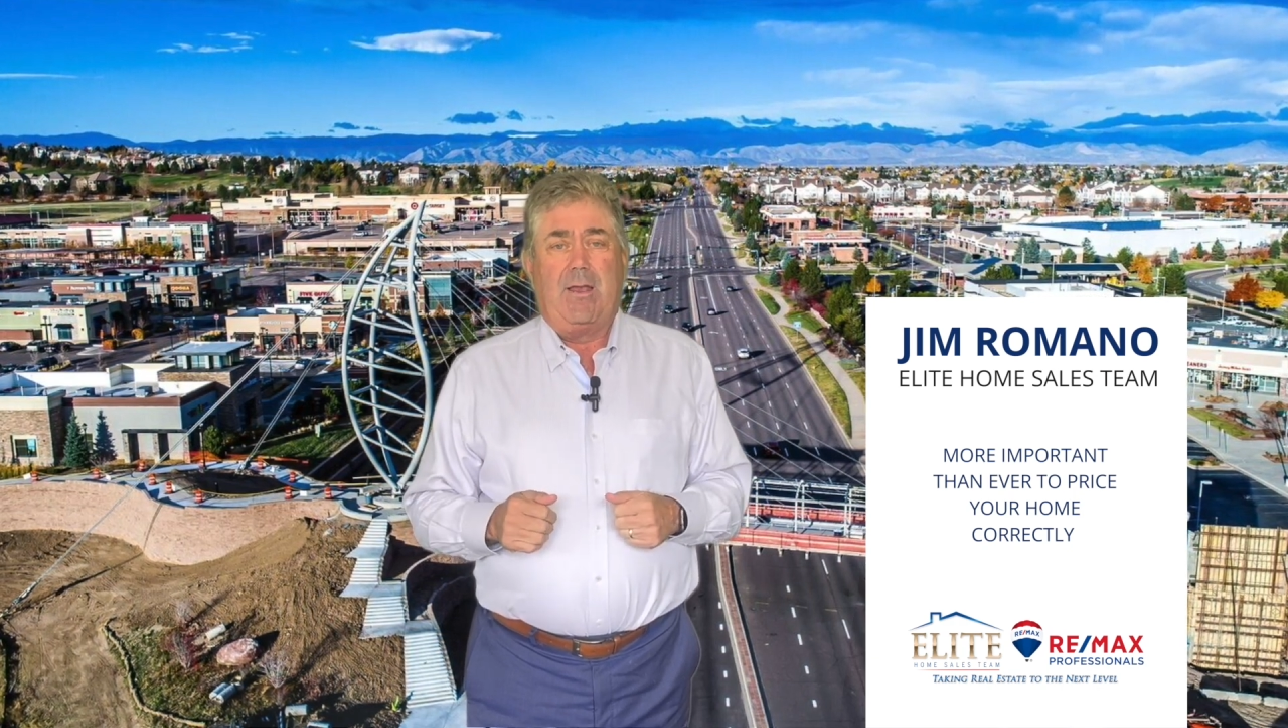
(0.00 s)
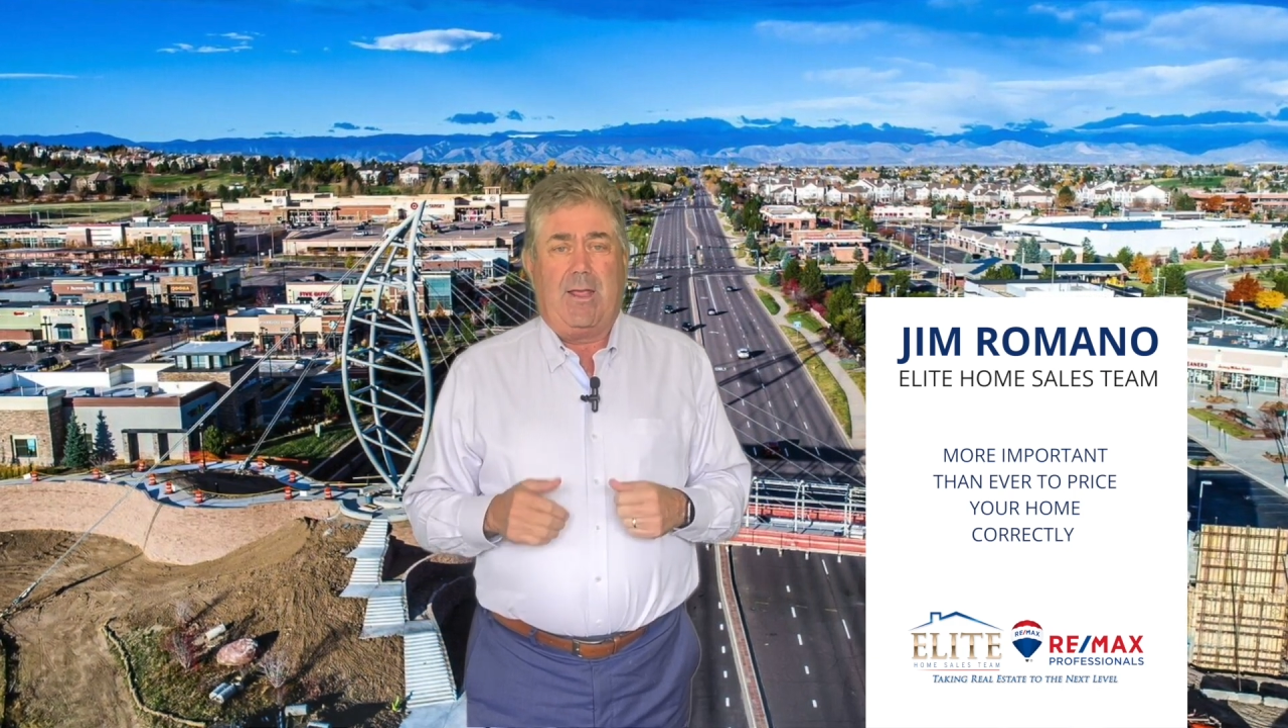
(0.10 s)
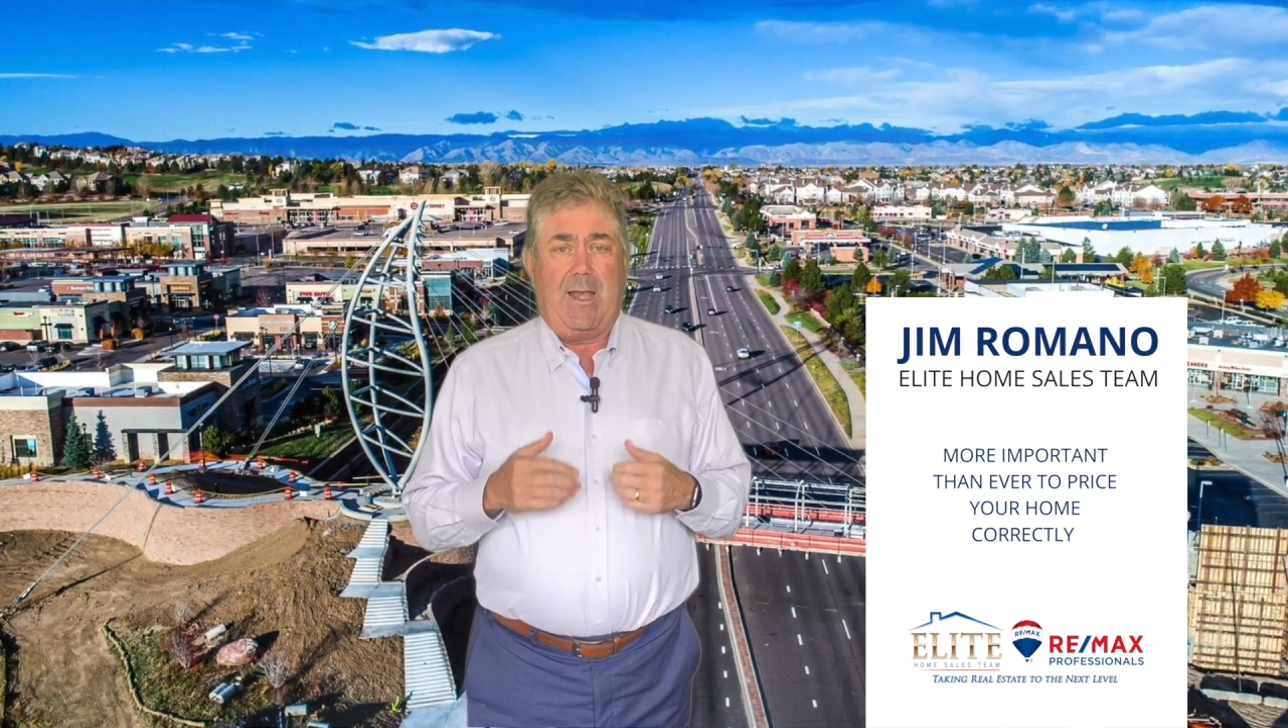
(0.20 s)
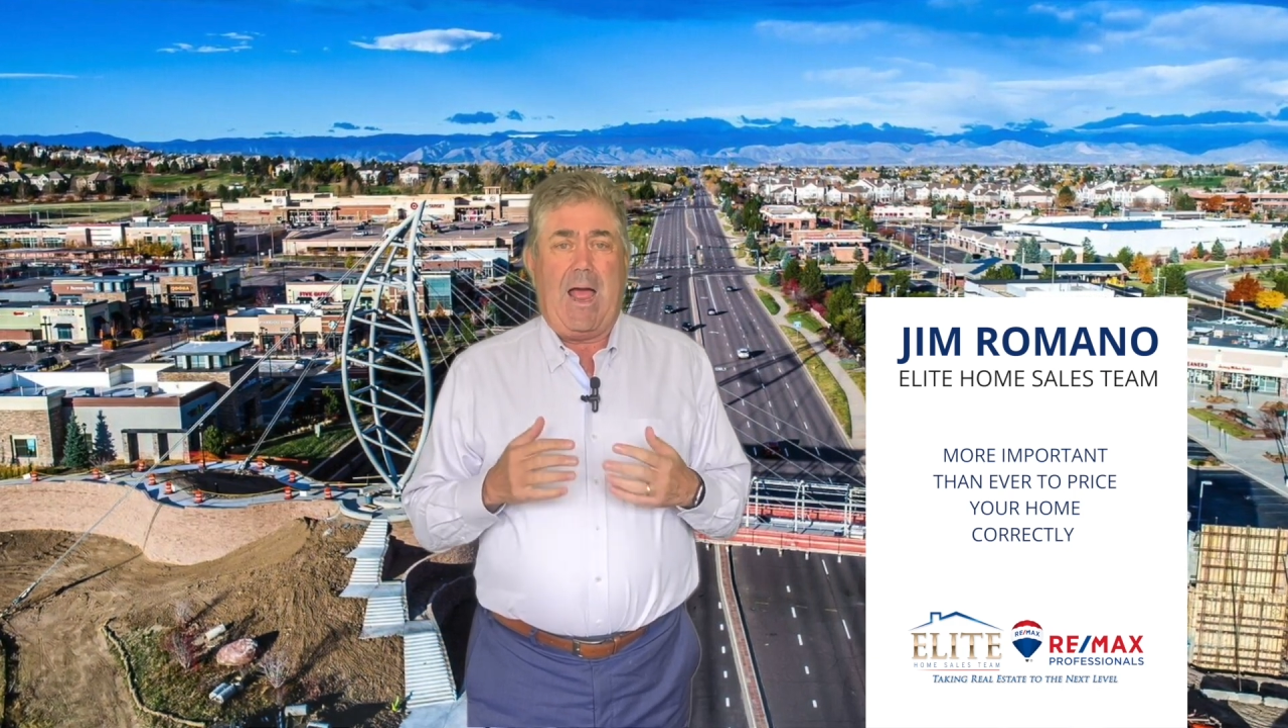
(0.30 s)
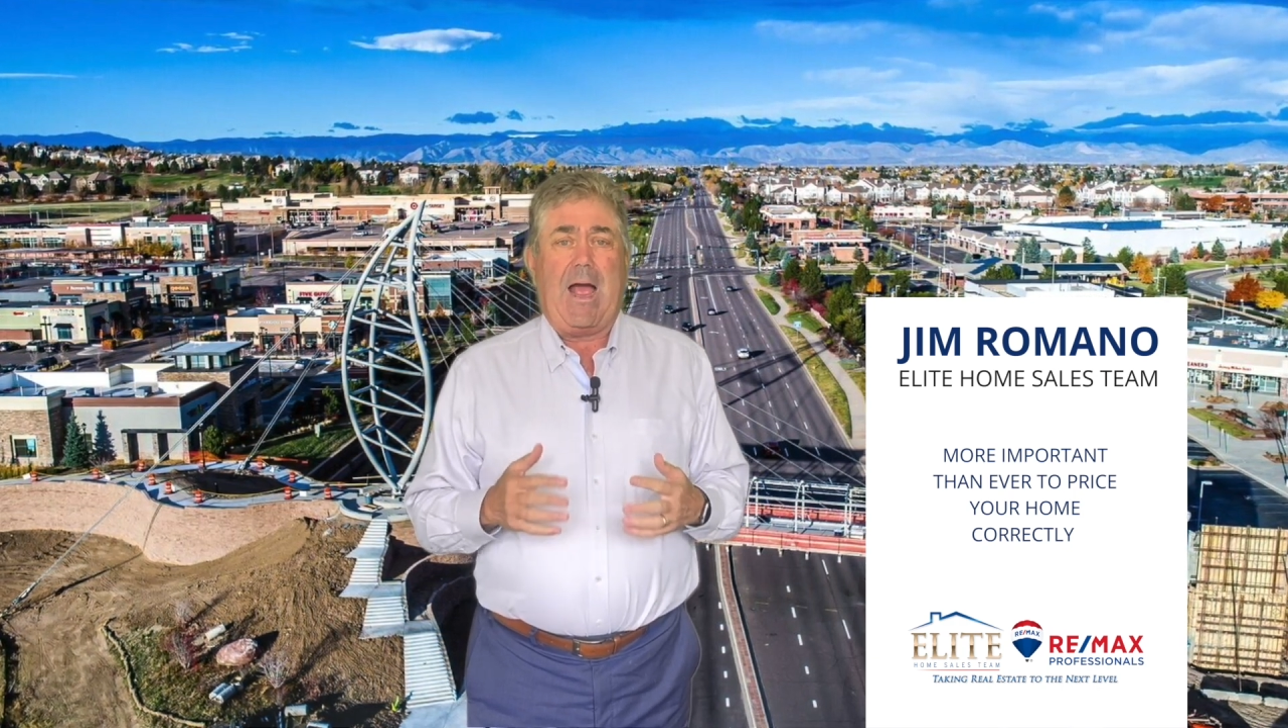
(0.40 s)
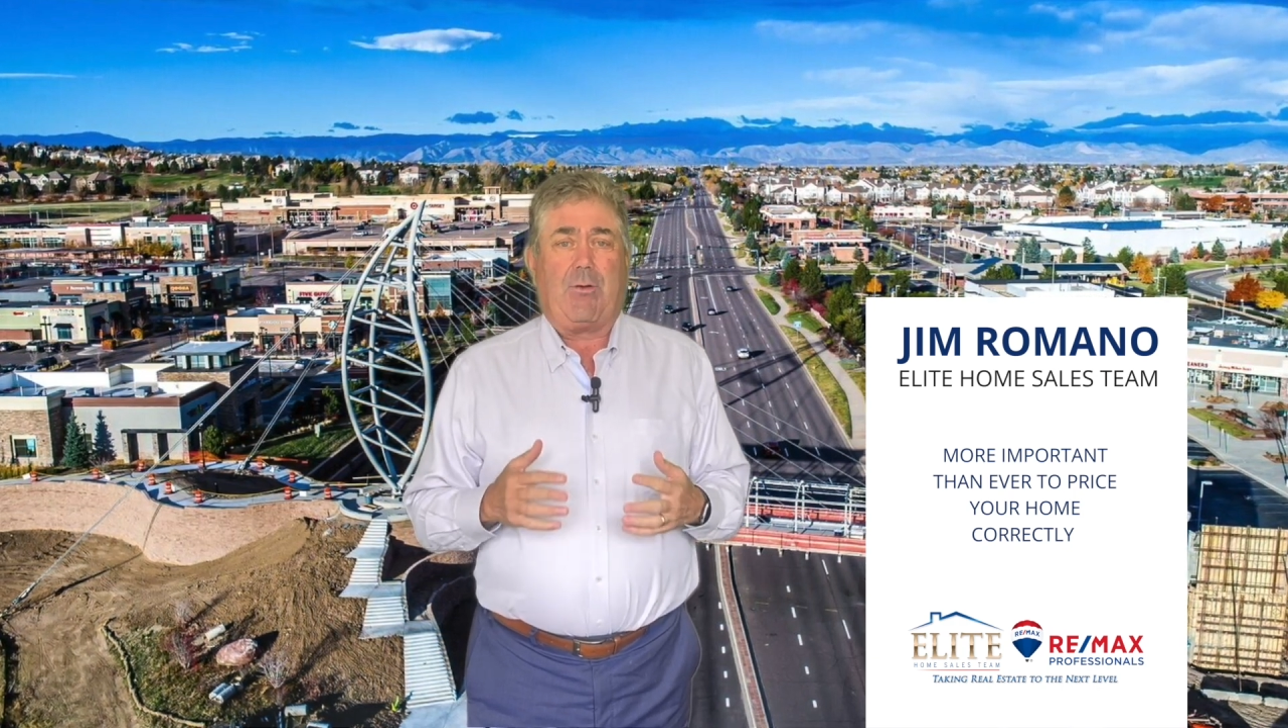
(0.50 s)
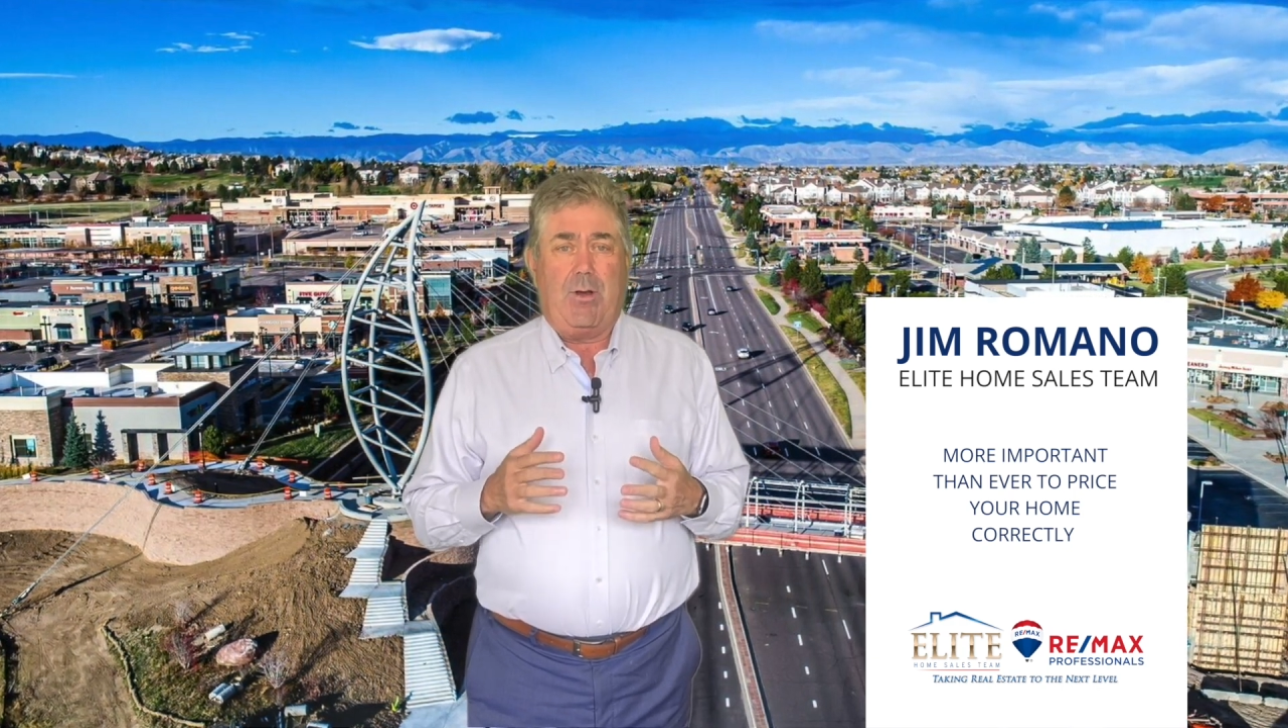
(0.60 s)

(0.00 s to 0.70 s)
Get an accurate